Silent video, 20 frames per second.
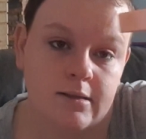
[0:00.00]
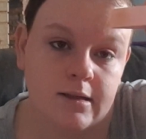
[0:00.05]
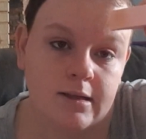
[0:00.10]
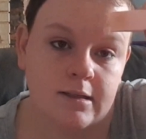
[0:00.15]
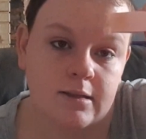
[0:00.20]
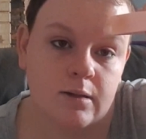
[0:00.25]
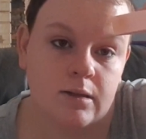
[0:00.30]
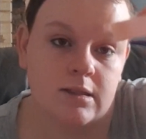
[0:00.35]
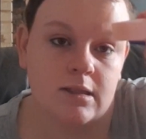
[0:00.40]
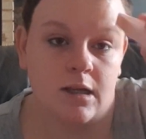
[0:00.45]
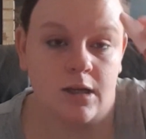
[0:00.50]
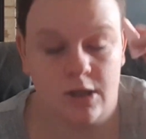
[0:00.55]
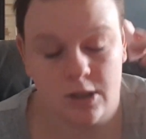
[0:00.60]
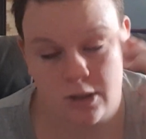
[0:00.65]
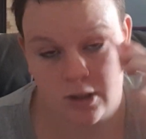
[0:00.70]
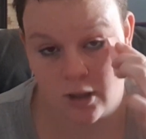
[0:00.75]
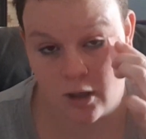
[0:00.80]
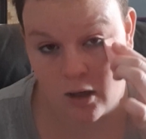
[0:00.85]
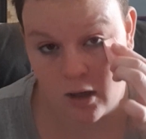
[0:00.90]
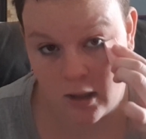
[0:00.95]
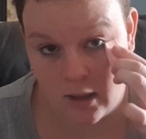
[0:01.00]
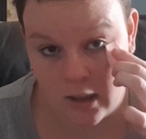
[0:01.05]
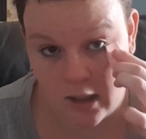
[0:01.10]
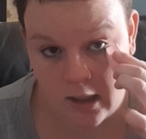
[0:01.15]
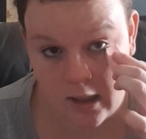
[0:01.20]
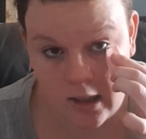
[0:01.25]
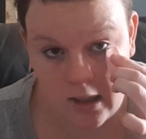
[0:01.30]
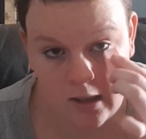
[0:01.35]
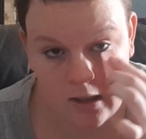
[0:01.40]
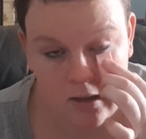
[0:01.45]
These ones I usually go under
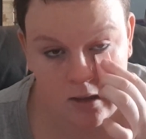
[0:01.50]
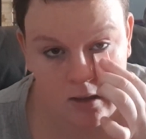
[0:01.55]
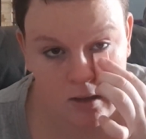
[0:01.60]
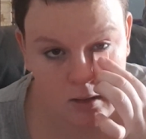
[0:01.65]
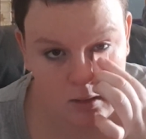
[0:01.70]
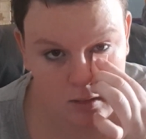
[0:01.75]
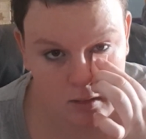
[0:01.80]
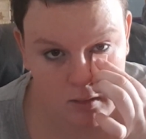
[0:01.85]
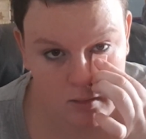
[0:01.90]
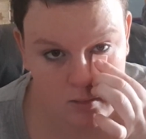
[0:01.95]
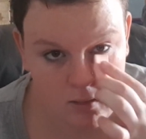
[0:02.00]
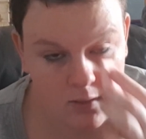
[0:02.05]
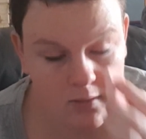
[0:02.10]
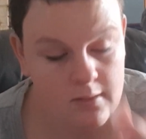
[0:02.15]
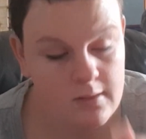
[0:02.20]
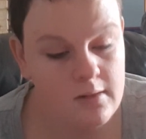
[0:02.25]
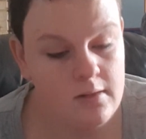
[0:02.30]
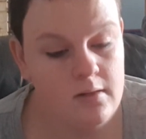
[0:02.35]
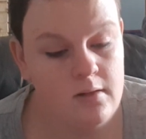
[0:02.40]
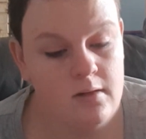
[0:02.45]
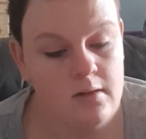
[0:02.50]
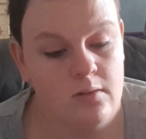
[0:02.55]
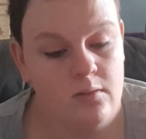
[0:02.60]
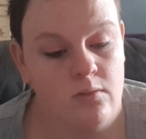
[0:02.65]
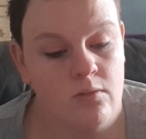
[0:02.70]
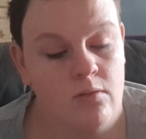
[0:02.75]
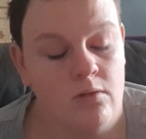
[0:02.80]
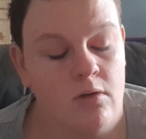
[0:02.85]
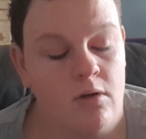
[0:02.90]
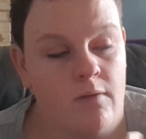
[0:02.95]
here.
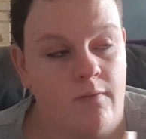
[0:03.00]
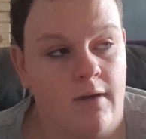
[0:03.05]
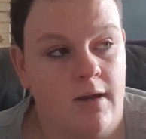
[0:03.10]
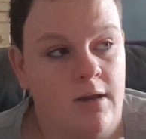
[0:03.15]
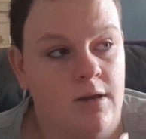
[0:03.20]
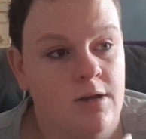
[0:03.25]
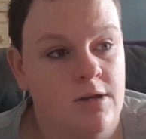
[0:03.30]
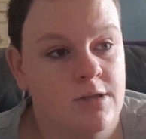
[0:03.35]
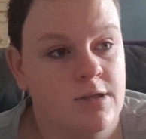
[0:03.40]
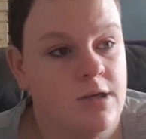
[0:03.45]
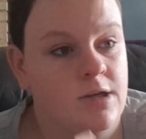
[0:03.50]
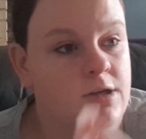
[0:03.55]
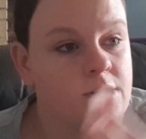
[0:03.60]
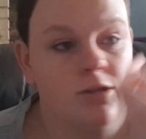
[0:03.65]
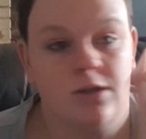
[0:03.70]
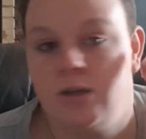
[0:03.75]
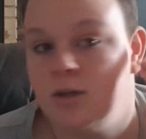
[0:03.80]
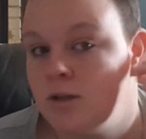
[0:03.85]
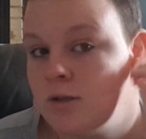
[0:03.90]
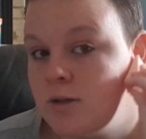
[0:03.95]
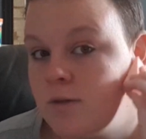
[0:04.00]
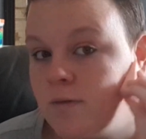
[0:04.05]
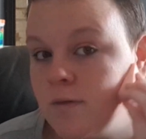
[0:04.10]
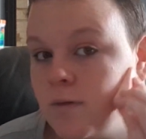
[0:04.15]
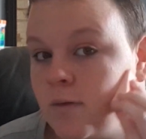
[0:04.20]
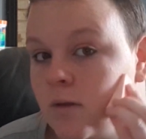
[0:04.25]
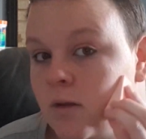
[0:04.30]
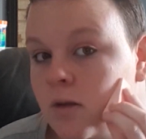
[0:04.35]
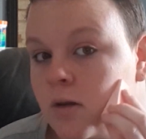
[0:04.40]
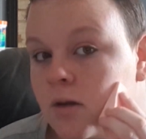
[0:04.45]
Or if I usually use it
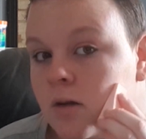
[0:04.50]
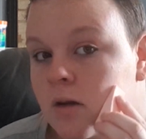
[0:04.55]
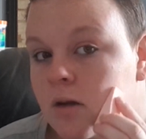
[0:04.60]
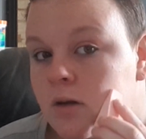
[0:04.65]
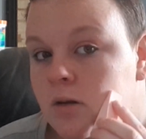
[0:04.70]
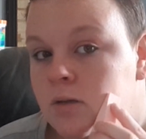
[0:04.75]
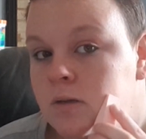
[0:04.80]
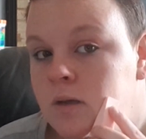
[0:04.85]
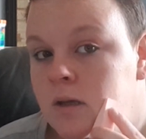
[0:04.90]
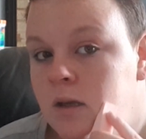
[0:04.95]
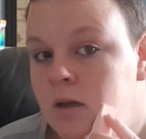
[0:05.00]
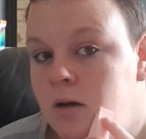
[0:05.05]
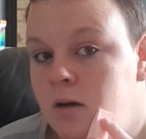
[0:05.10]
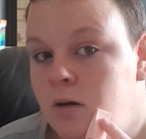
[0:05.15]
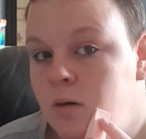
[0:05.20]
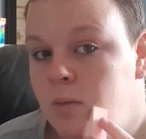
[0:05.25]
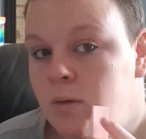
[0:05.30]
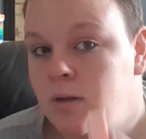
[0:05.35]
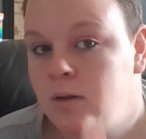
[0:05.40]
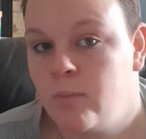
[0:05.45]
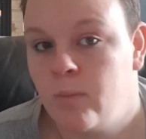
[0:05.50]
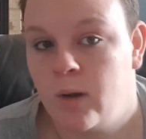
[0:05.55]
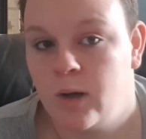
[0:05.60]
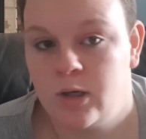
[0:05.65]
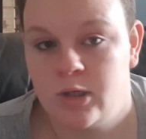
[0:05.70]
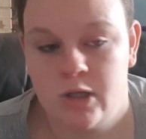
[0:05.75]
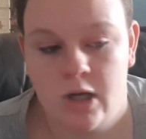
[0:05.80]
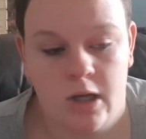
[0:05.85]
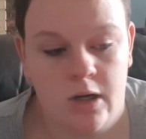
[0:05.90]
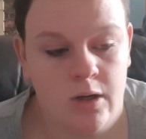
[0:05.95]
across here with my
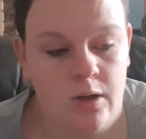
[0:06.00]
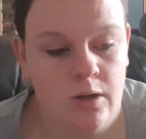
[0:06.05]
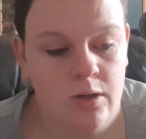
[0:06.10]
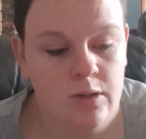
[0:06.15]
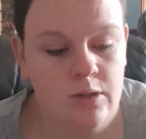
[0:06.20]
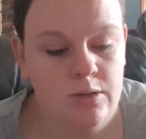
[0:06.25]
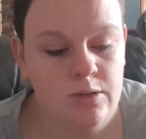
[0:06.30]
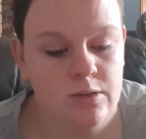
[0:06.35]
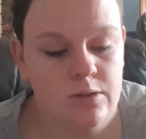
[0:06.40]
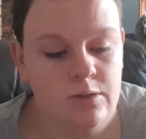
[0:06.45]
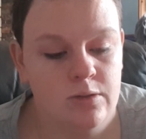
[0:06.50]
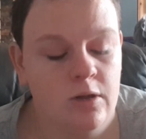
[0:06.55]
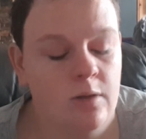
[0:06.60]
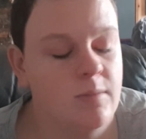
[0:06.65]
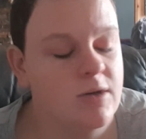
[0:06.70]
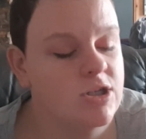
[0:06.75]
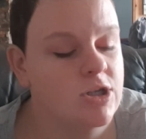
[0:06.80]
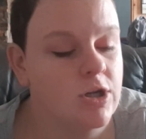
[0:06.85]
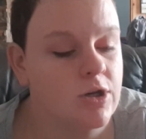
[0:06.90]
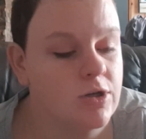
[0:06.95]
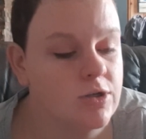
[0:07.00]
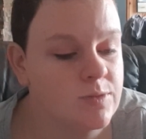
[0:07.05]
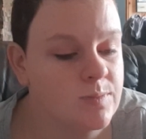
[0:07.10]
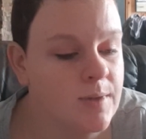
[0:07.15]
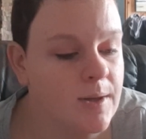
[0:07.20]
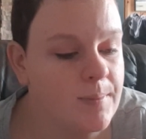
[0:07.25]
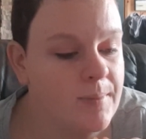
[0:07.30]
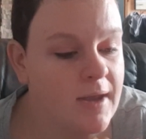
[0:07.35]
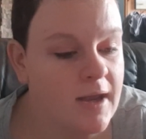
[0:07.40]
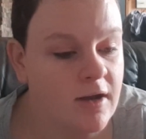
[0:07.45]
shadows. Not my shadows,
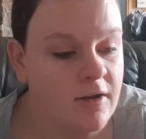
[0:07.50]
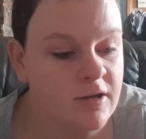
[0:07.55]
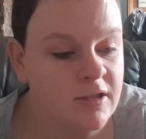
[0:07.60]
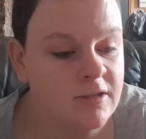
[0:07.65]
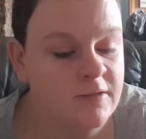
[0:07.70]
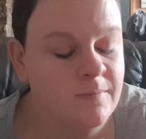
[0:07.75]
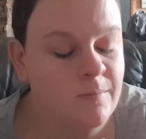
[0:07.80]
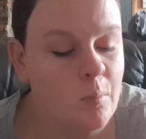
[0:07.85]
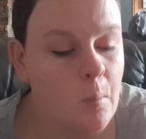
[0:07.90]
my powder.